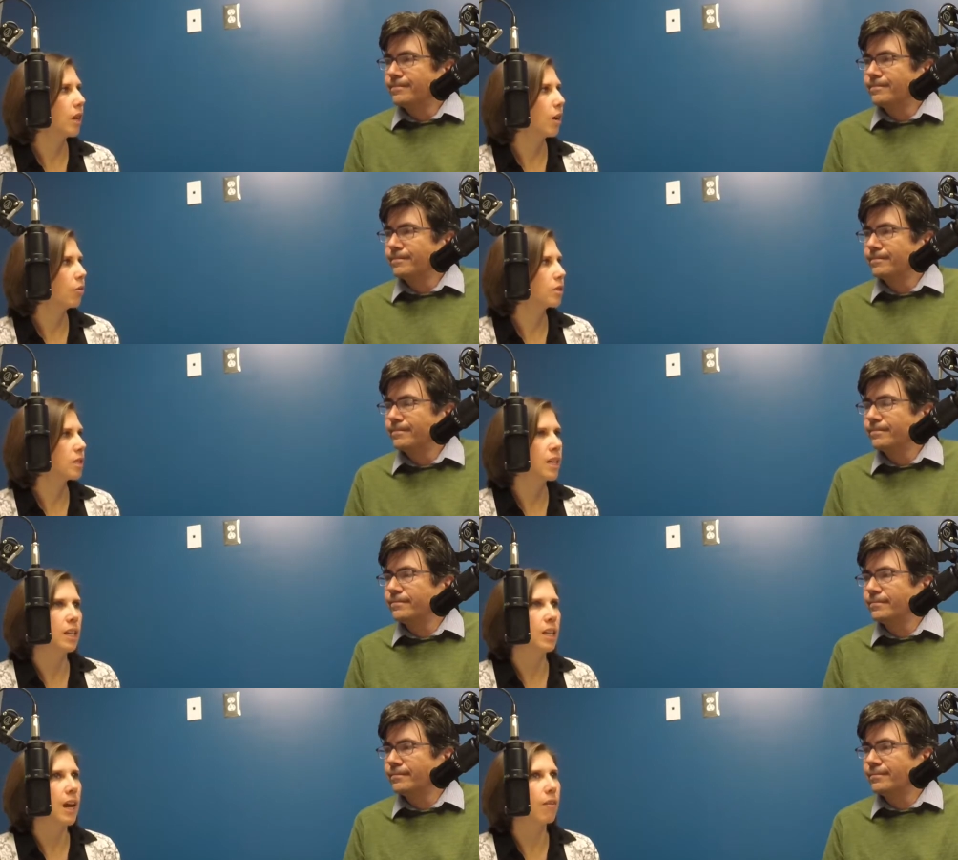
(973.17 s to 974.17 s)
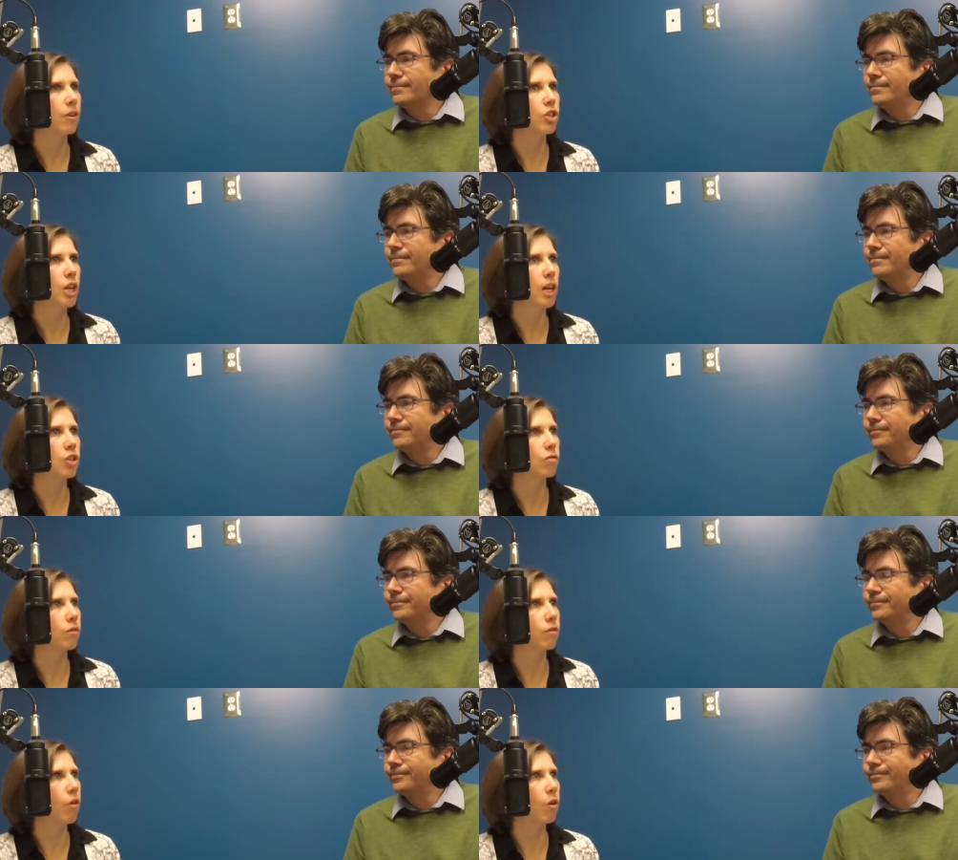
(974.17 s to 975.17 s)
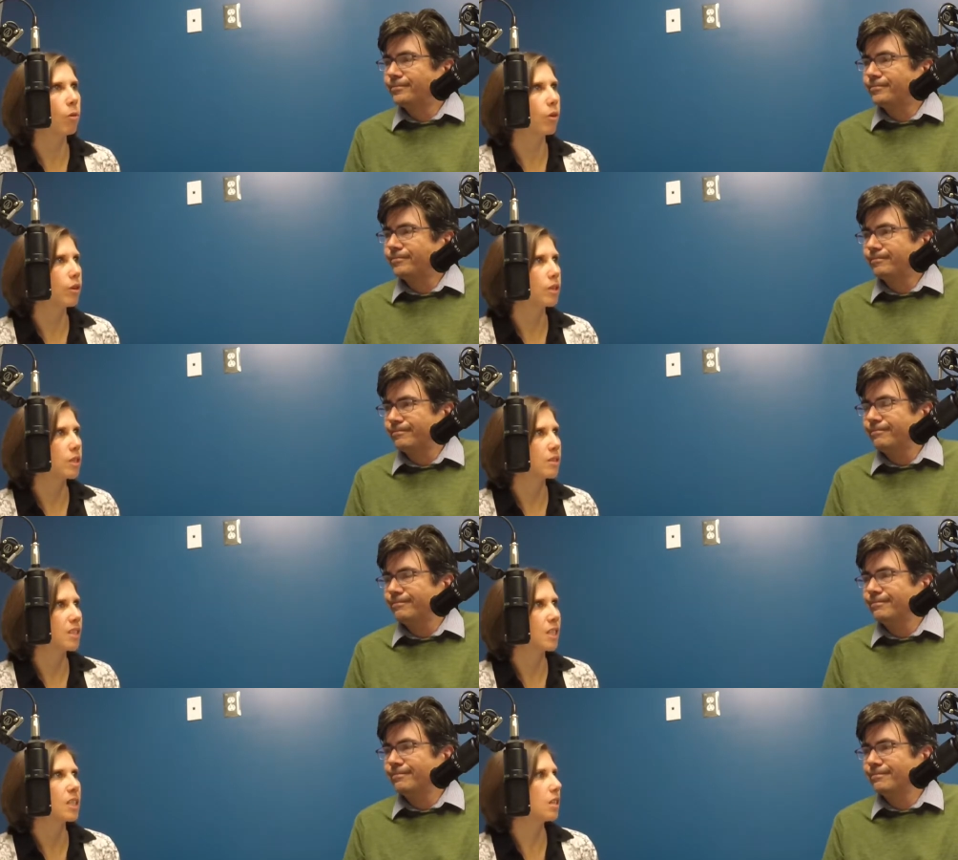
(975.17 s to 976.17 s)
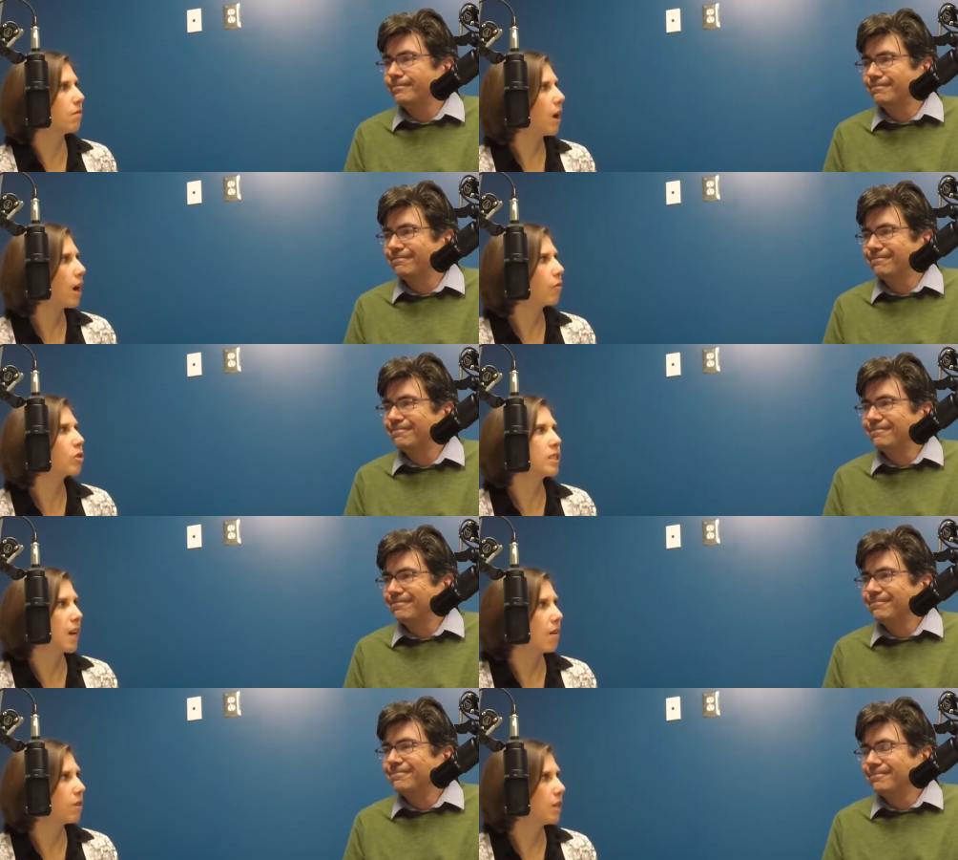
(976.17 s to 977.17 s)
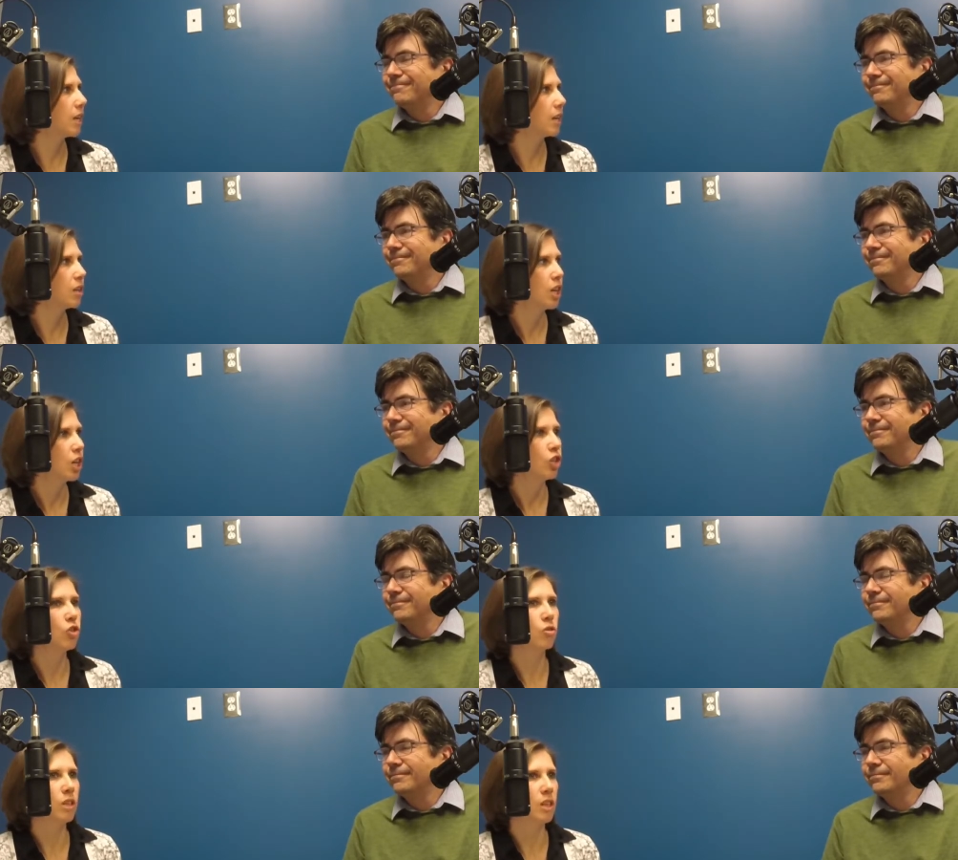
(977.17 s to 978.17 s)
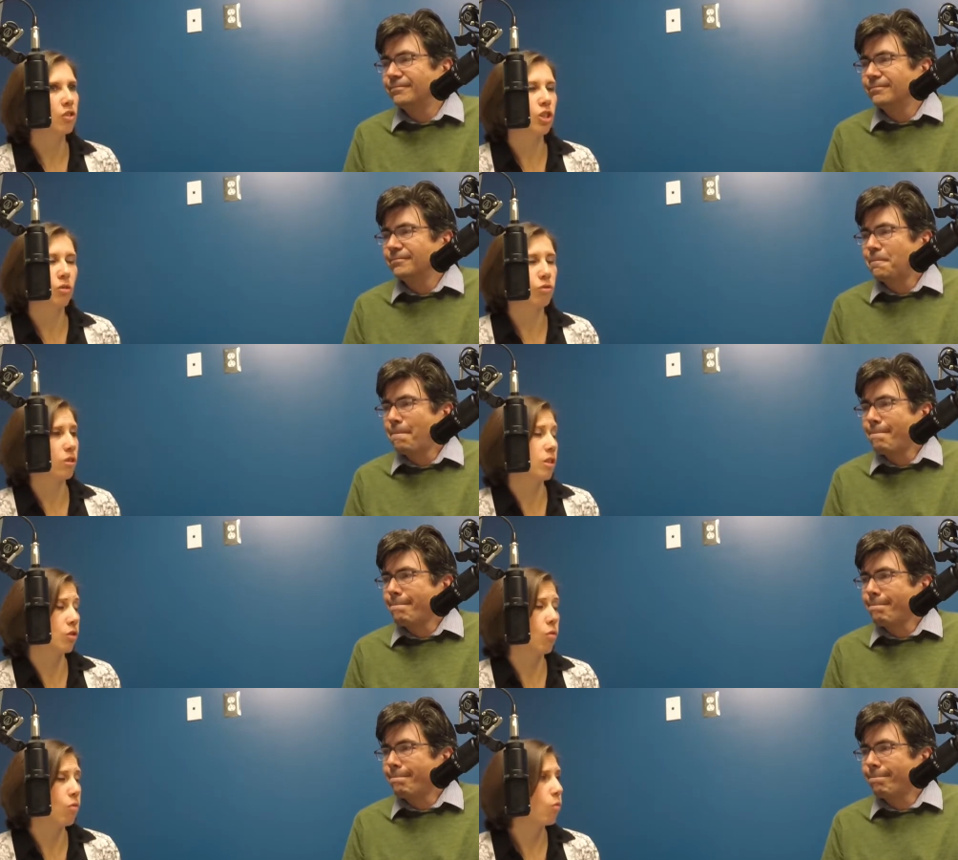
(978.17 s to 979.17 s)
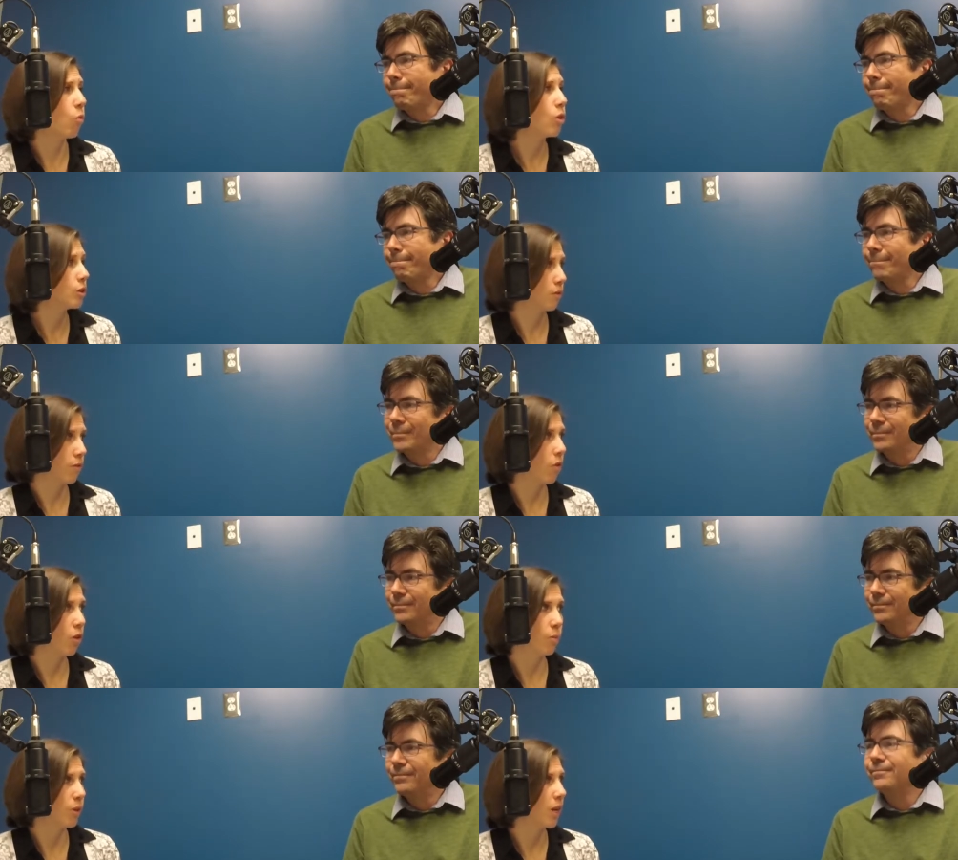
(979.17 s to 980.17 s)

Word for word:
Speaker 1: now is like the average age of a farmer is 65 or 70, and usually their children don't want to farm.